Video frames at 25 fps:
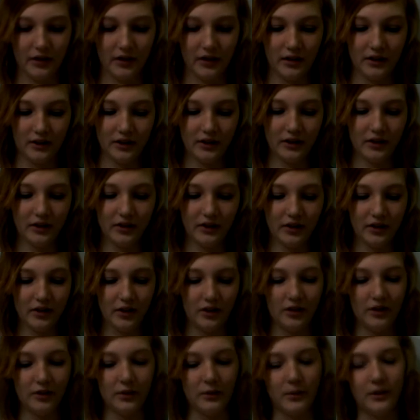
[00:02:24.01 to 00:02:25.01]
This also
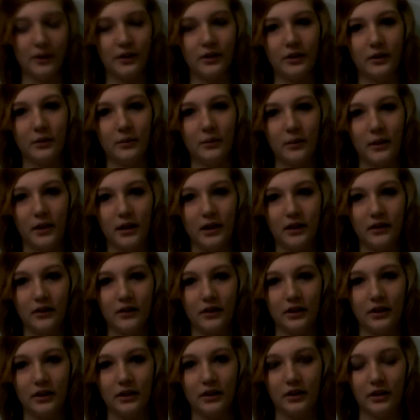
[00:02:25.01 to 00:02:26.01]
includes Muslim, many
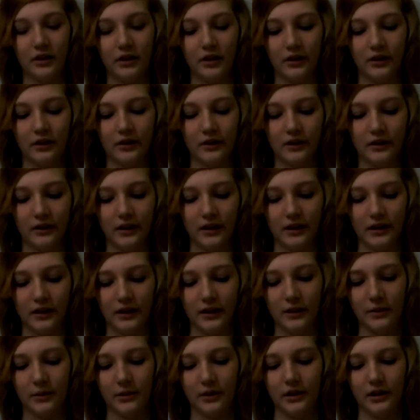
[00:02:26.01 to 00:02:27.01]
visitors, and
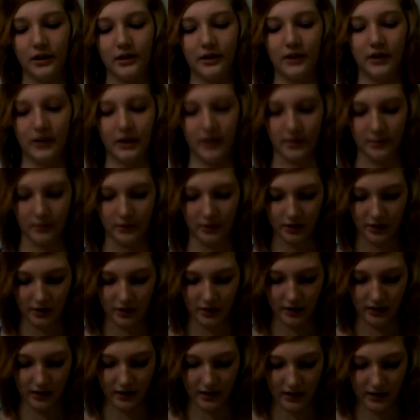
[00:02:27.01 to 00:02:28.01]
immigrants that come to
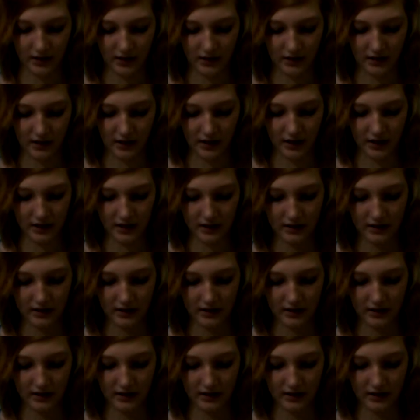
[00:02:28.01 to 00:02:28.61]
the United States.